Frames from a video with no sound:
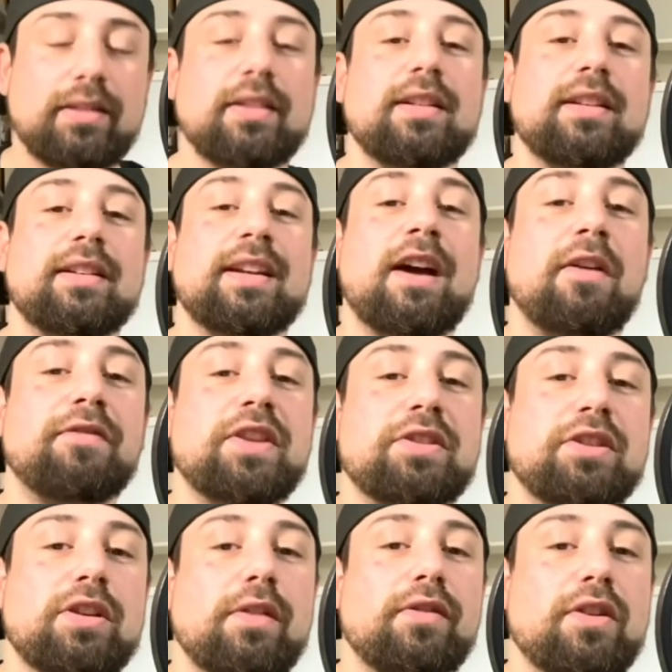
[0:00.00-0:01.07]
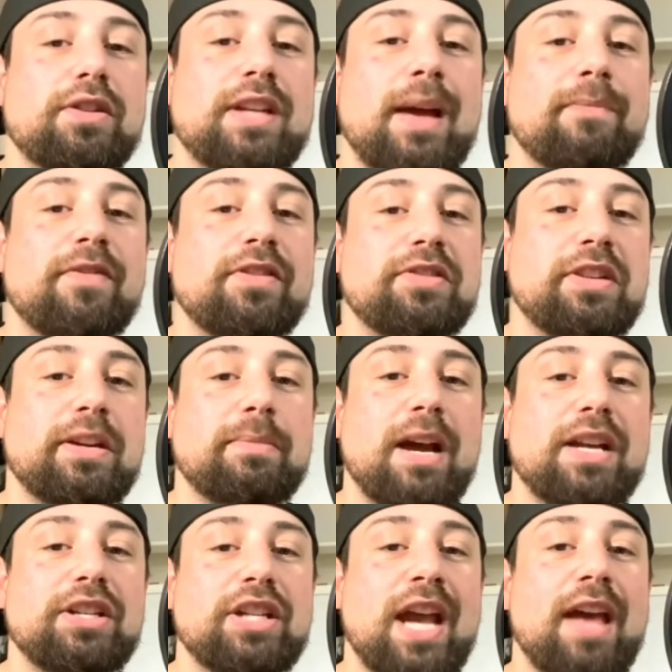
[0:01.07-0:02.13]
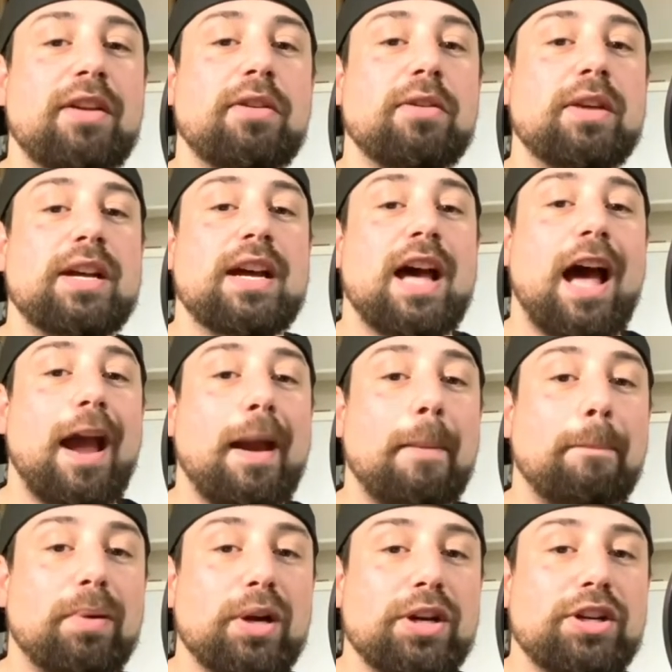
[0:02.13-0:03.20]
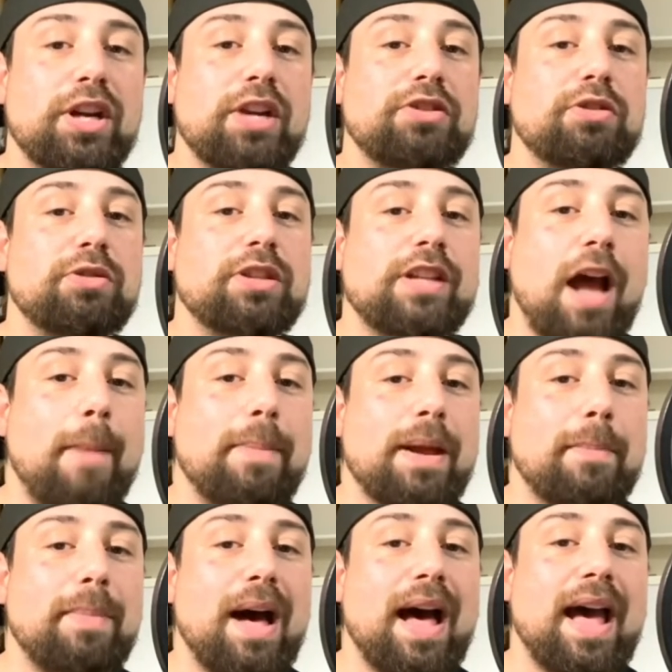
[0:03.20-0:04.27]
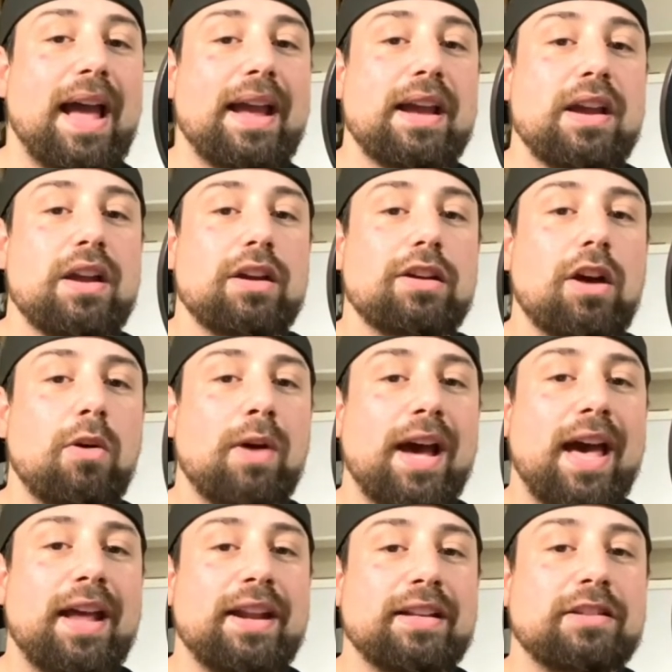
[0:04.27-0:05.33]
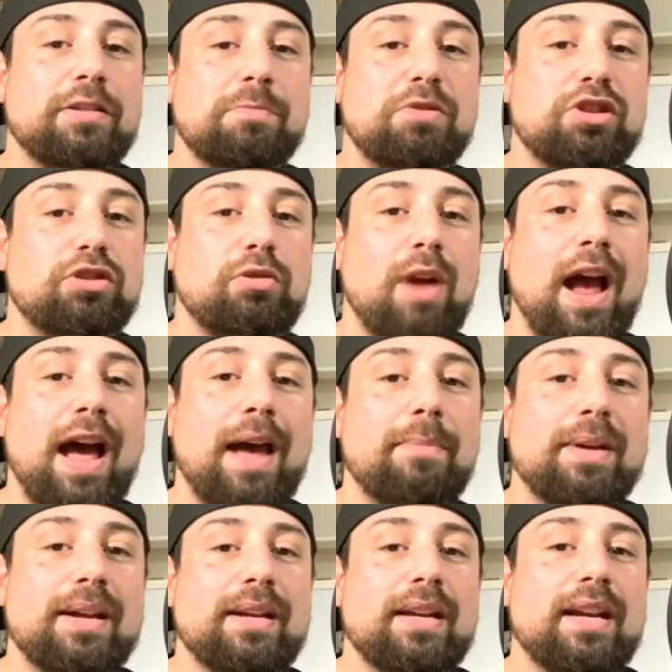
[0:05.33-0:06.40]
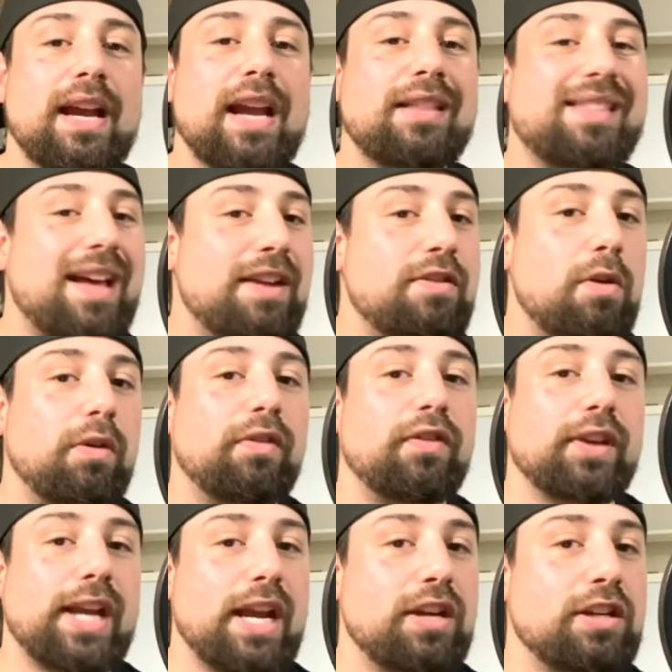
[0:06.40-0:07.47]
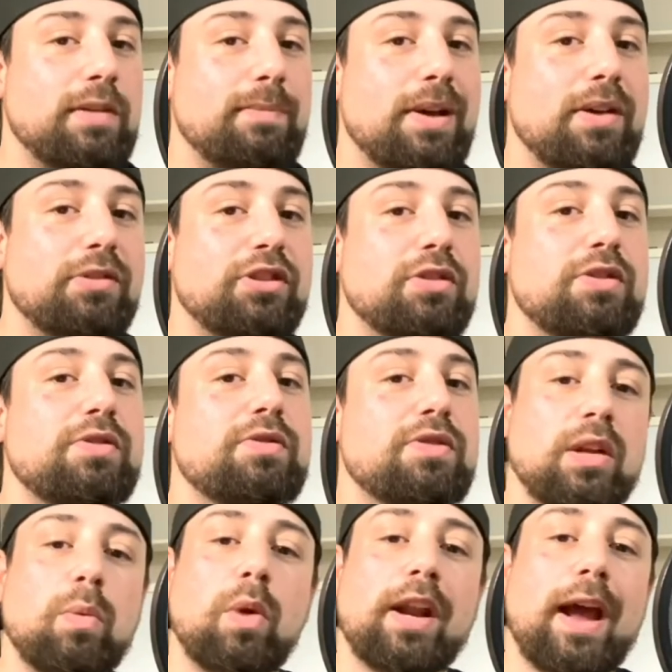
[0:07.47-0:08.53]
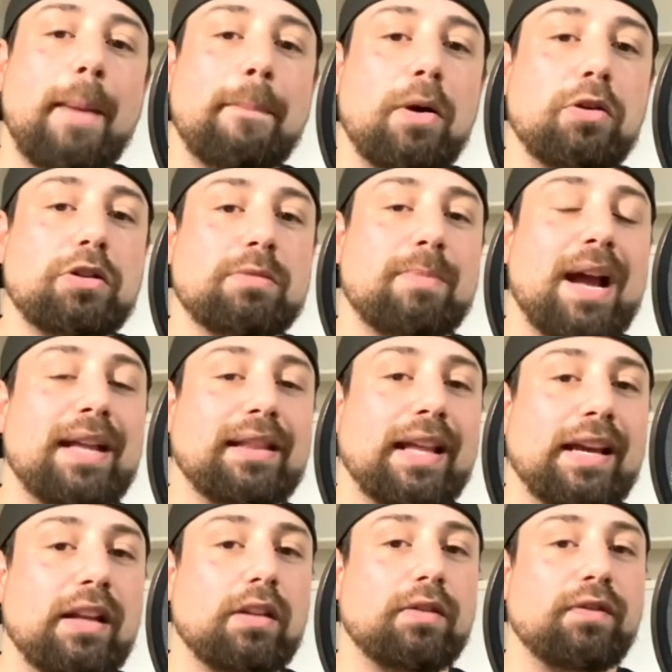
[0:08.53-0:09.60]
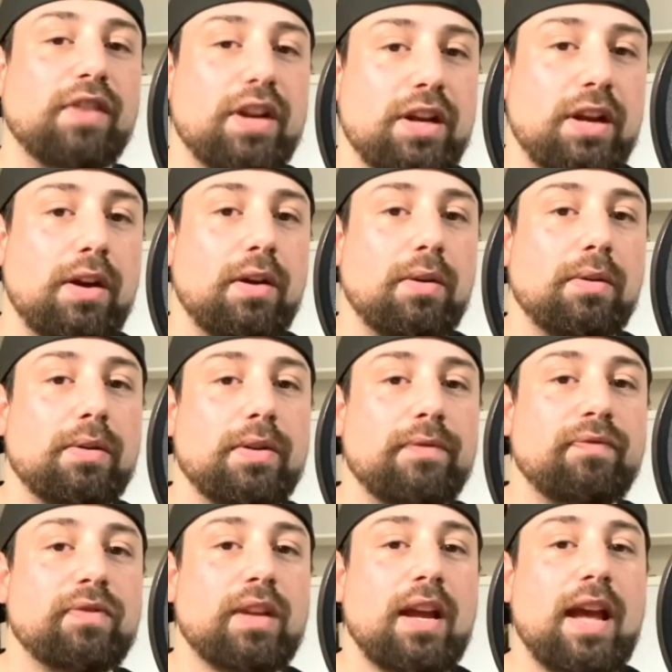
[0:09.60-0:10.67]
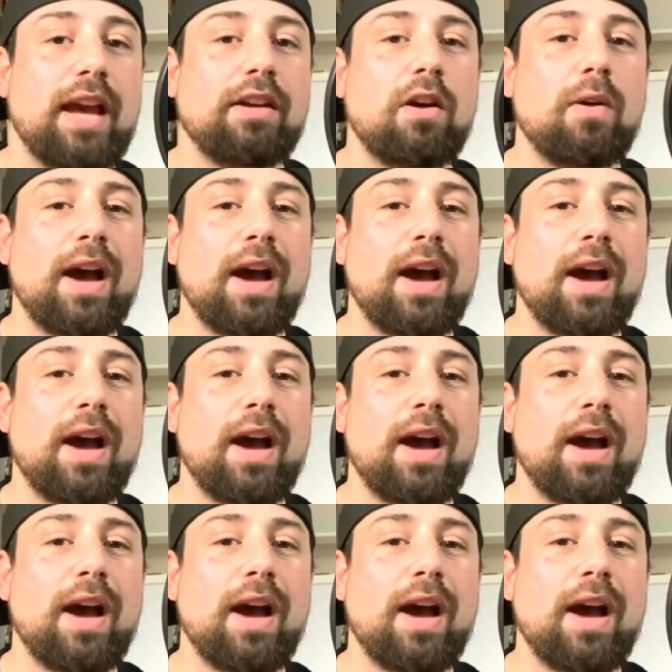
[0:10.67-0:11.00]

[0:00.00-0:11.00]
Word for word: Now, if this is your first time visiting my channel, I appreciate you stopping by go ahead and subscribe, hit that notification bell so you know when I post my latest video. And go ahead